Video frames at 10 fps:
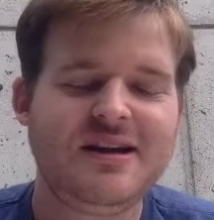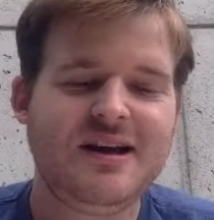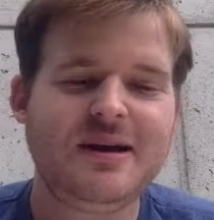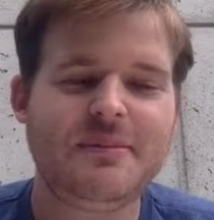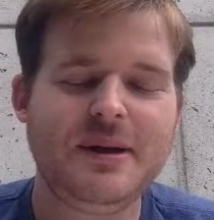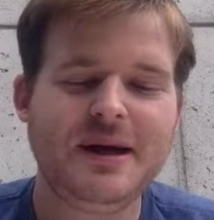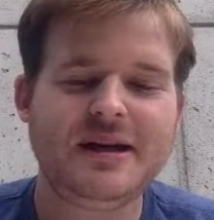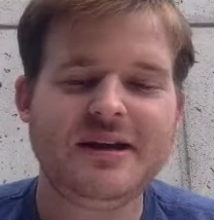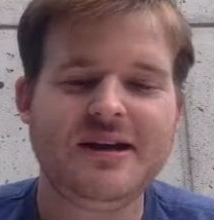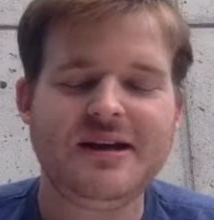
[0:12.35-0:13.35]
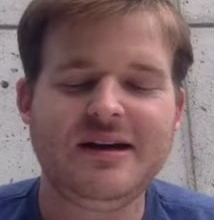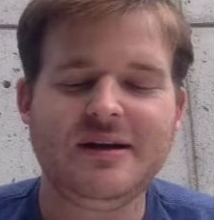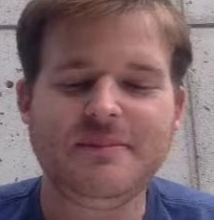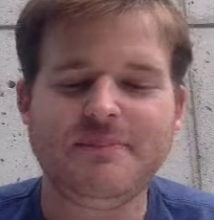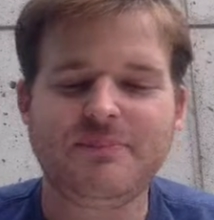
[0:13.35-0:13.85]
about
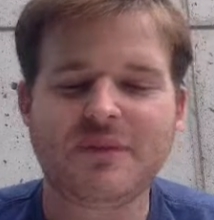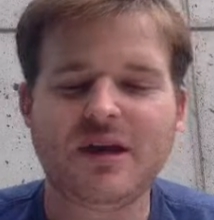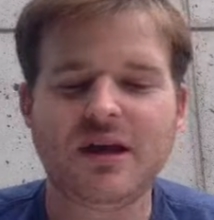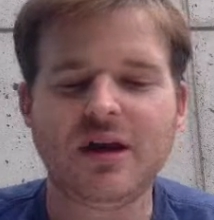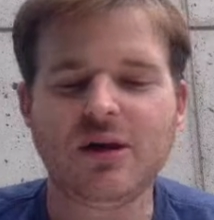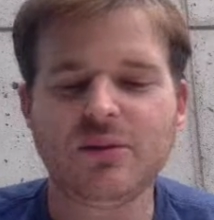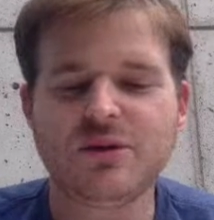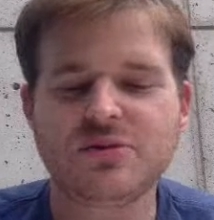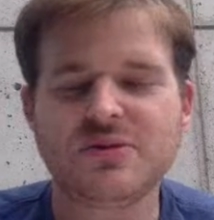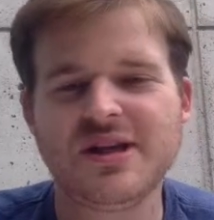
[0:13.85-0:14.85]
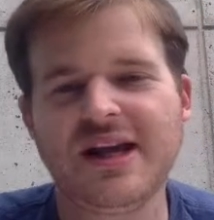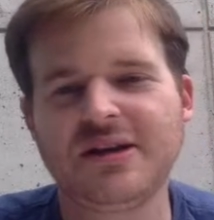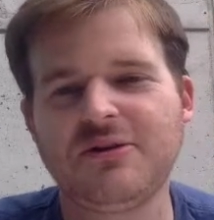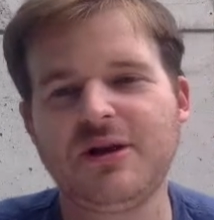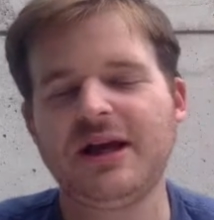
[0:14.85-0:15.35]
a lot, which was how to
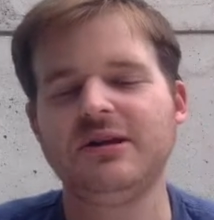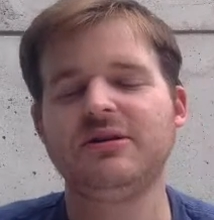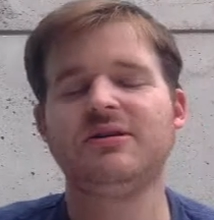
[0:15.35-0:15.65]
create a